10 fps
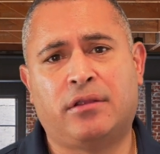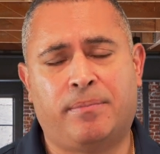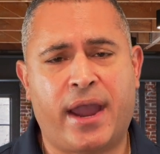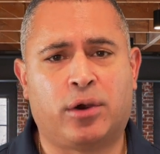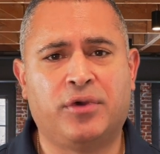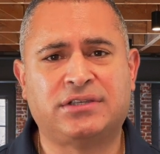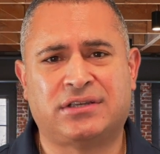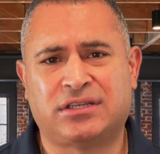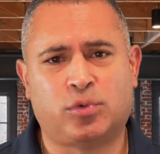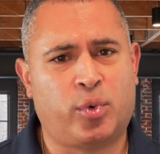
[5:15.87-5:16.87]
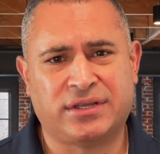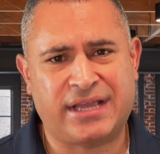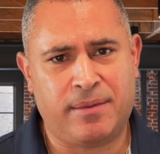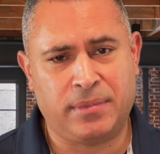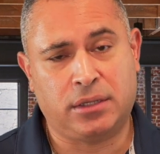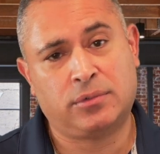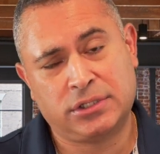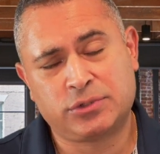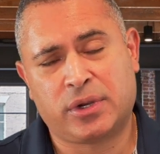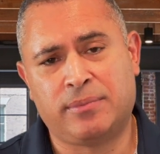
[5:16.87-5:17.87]
The buyer reads and says, well, what does that mean? Well,
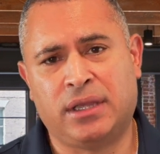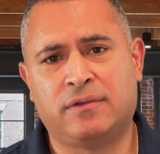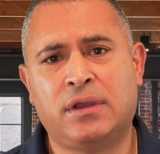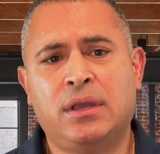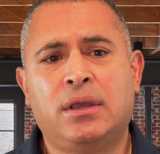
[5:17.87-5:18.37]
this is what it means,